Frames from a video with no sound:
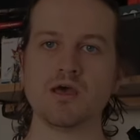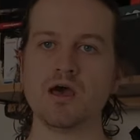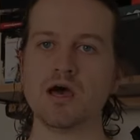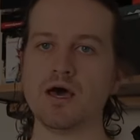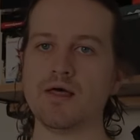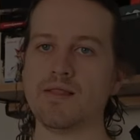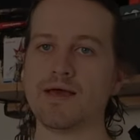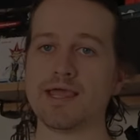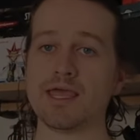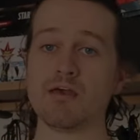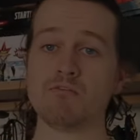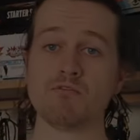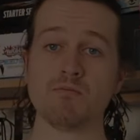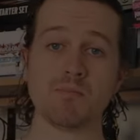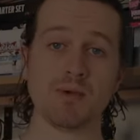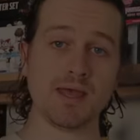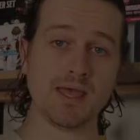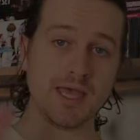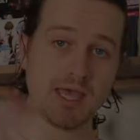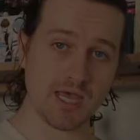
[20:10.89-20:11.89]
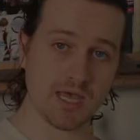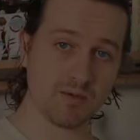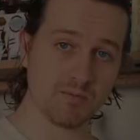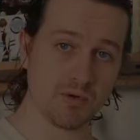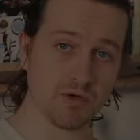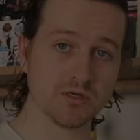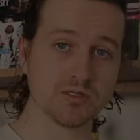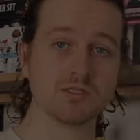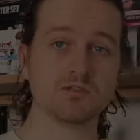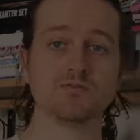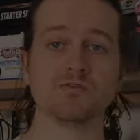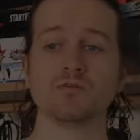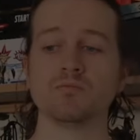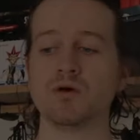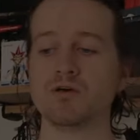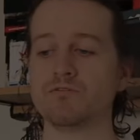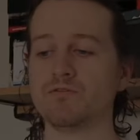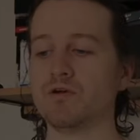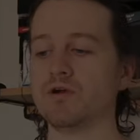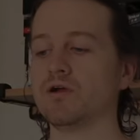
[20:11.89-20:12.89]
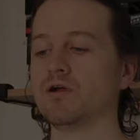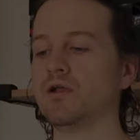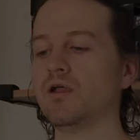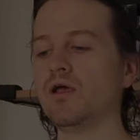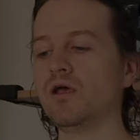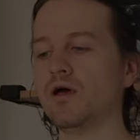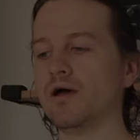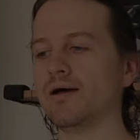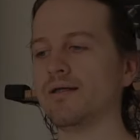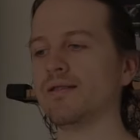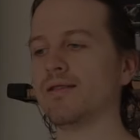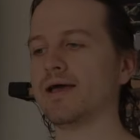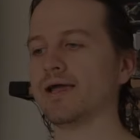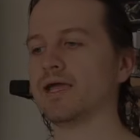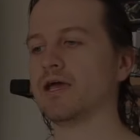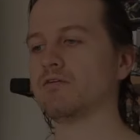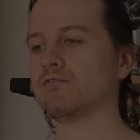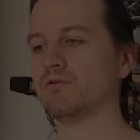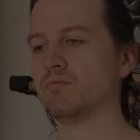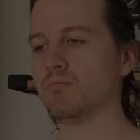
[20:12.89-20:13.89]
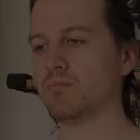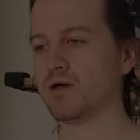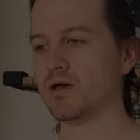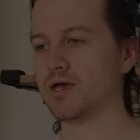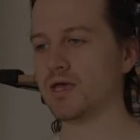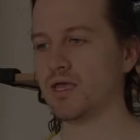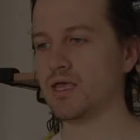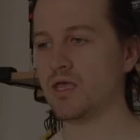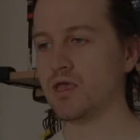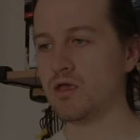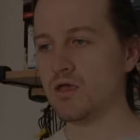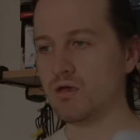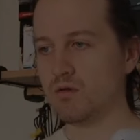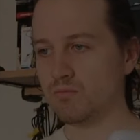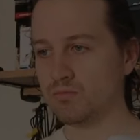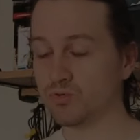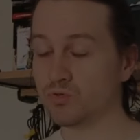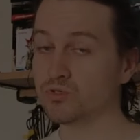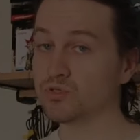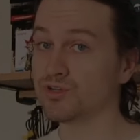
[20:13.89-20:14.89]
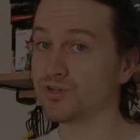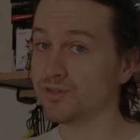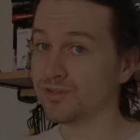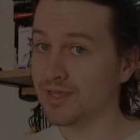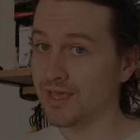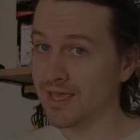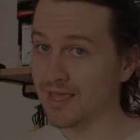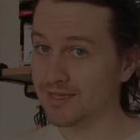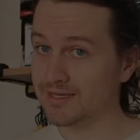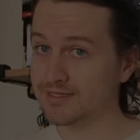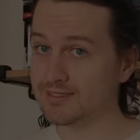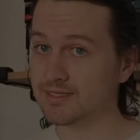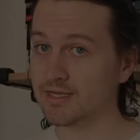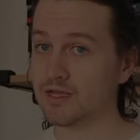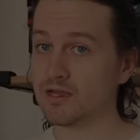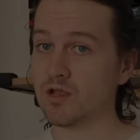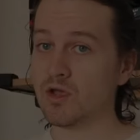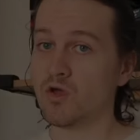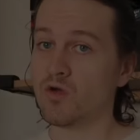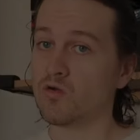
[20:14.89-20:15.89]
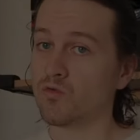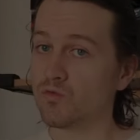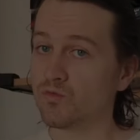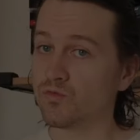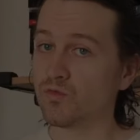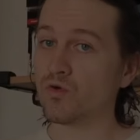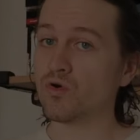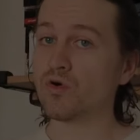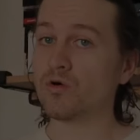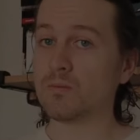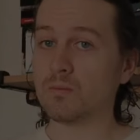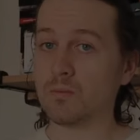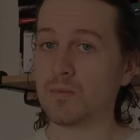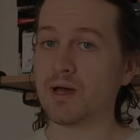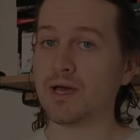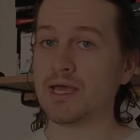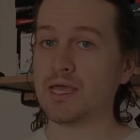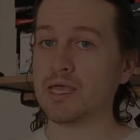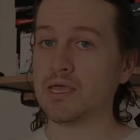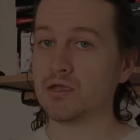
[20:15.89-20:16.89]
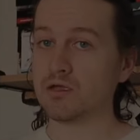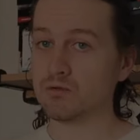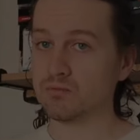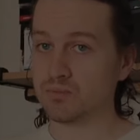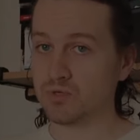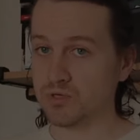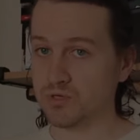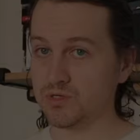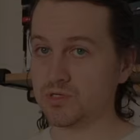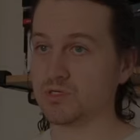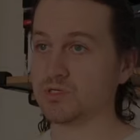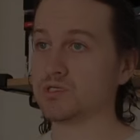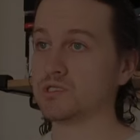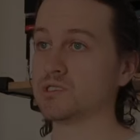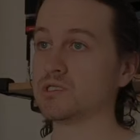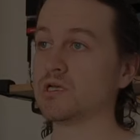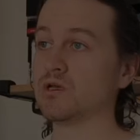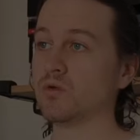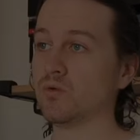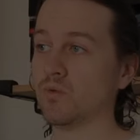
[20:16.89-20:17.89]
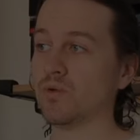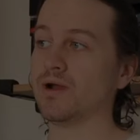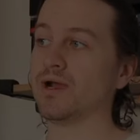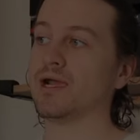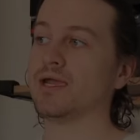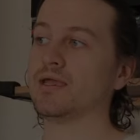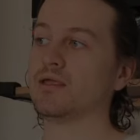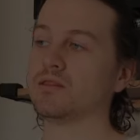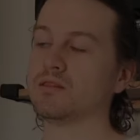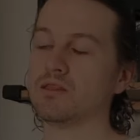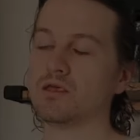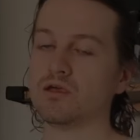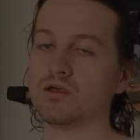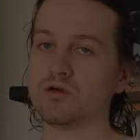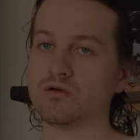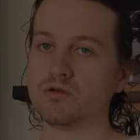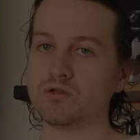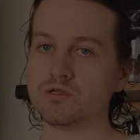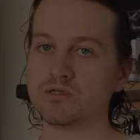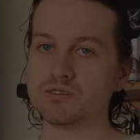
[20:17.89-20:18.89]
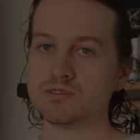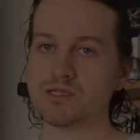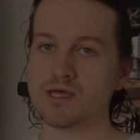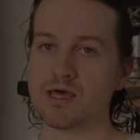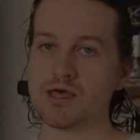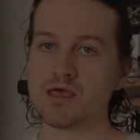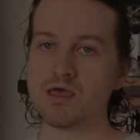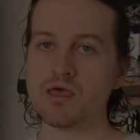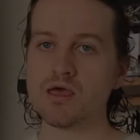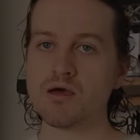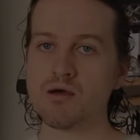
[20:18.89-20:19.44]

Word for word: I like having my AirPods for my phone, I like having my Bluetooth headset for my computers where I can then go and use that.